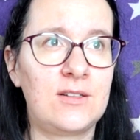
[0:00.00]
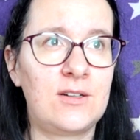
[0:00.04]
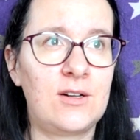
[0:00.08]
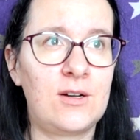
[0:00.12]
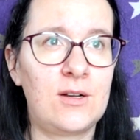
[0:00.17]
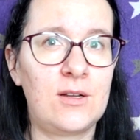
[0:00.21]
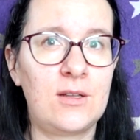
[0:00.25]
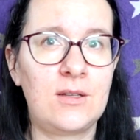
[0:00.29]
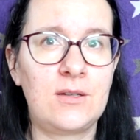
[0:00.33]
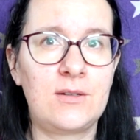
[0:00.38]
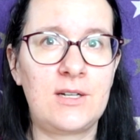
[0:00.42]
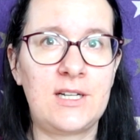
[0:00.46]

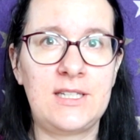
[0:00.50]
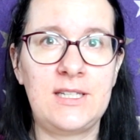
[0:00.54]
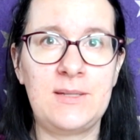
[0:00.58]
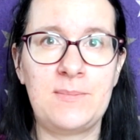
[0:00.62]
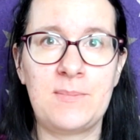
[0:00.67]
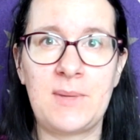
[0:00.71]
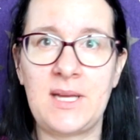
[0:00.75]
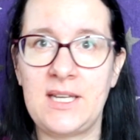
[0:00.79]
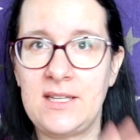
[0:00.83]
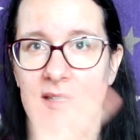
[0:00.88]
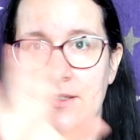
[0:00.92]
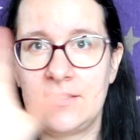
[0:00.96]
already
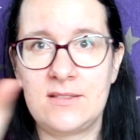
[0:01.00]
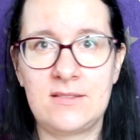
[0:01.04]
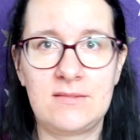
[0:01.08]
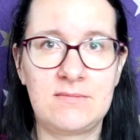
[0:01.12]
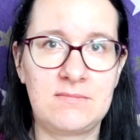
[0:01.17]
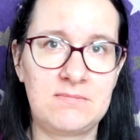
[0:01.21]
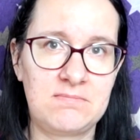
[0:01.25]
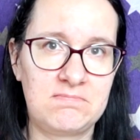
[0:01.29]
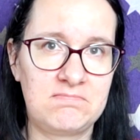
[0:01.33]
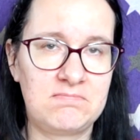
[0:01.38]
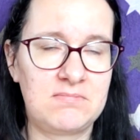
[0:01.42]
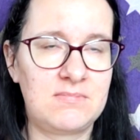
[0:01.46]
made,
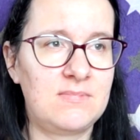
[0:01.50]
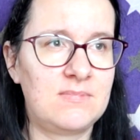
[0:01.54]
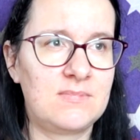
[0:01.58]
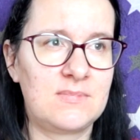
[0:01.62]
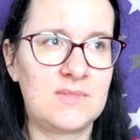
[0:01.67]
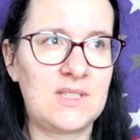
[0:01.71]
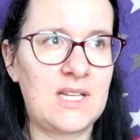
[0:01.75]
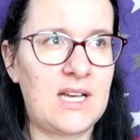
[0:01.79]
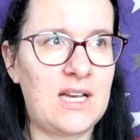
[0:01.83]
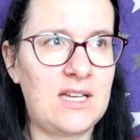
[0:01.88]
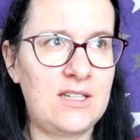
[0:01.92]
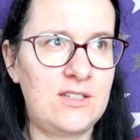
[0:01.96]

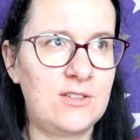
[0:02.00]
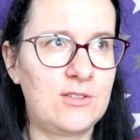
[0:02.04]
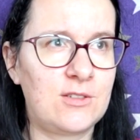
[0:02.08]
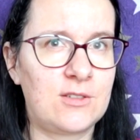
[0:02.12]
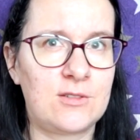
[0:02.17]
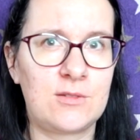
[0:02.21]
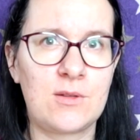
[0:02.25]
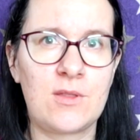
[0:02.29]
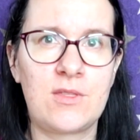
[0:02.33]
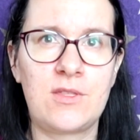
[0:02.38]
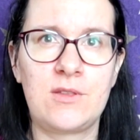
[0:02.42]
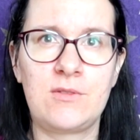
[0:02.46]
I don't
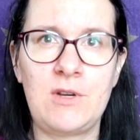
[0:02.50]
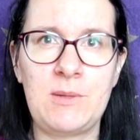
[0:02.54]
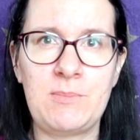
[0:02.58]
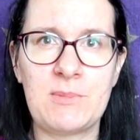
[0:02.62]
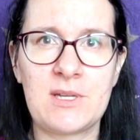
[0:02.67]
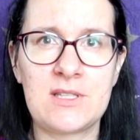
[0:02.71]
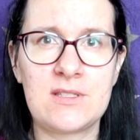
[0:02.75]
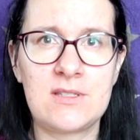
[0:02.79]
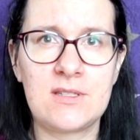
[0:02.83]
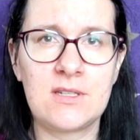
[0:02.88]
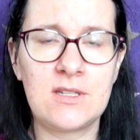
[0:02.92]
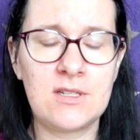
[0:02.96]
know, 3
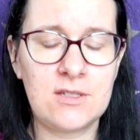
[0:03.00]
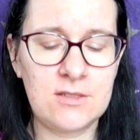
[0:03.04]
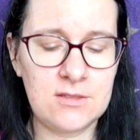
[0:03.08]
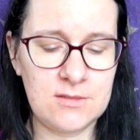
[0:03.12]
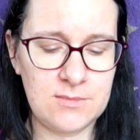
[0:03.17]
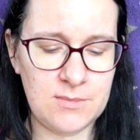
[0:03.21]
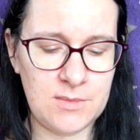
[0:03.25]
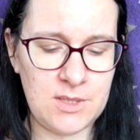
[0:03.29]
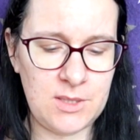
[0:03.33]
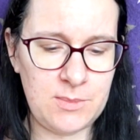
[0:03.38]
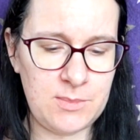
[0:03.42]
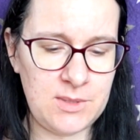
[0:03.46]
months ago
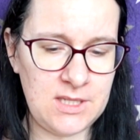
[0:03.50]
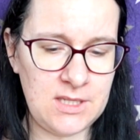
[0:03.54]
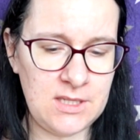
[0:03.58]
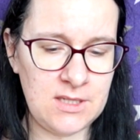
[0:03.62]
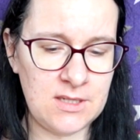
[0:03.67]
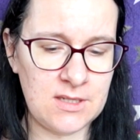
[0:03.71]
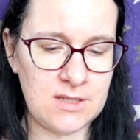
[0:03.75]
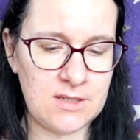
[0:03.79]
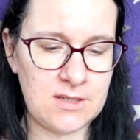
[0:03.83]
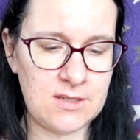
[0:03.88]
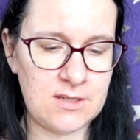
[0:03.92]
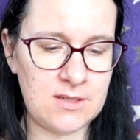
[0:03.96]

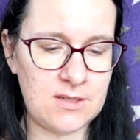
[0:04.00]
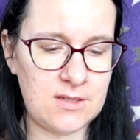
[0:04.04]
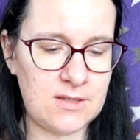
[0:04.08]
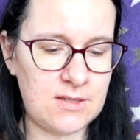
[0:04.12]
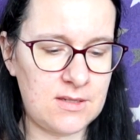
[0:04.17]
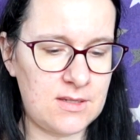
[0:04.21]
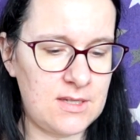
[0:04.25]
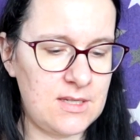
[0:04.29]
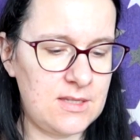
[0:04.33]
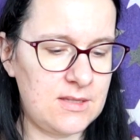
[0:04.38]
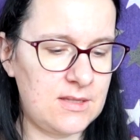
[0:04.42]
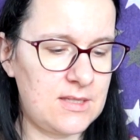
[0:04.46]
maybe.
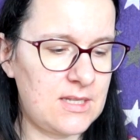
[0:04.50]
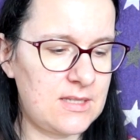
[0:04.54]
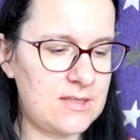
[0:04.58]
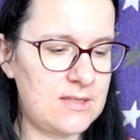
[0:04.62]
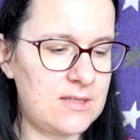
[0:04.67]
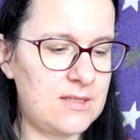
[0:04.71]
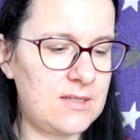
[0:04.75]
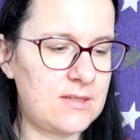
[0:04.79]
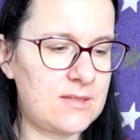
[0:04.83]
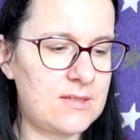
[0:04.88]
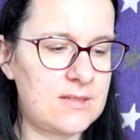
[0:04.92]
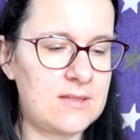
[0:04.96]
That's
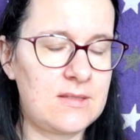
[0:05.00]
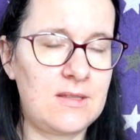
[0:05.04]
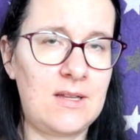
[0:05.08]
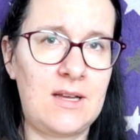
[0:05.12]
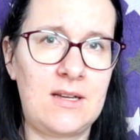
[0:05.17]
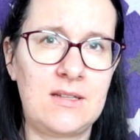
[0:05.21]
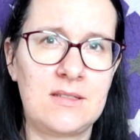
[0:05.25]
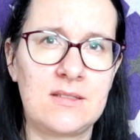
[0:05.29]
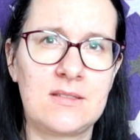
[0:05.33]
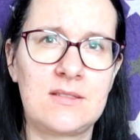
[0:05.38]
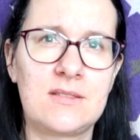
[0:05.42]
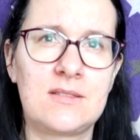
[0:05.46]
the
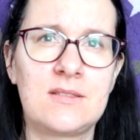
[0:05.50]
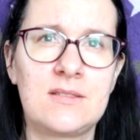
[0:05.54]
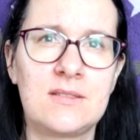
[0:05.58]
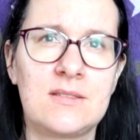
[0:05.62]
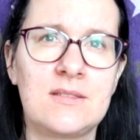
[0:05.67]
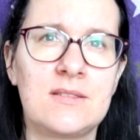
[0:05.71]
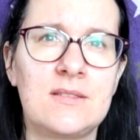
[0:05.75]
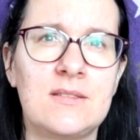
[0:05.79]
slant